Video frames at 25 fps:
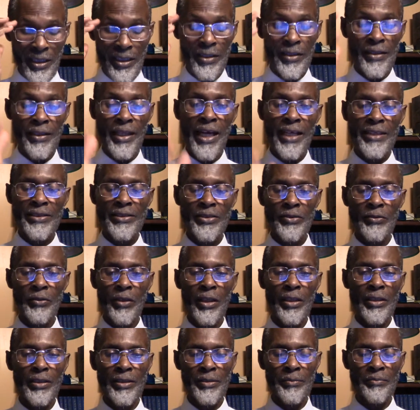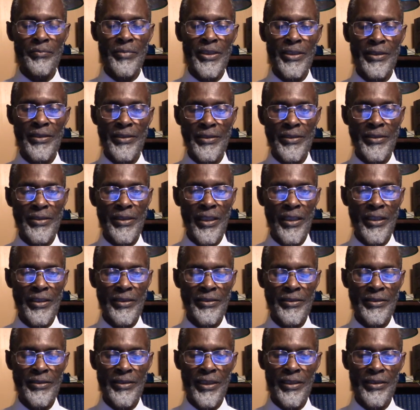That's what the beasts are
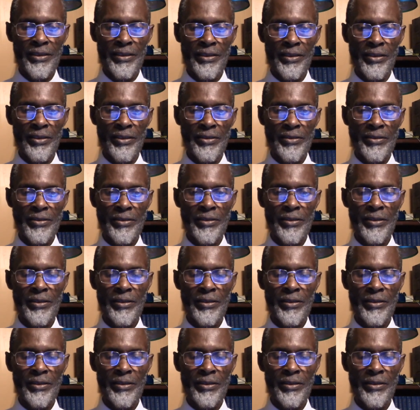telling us.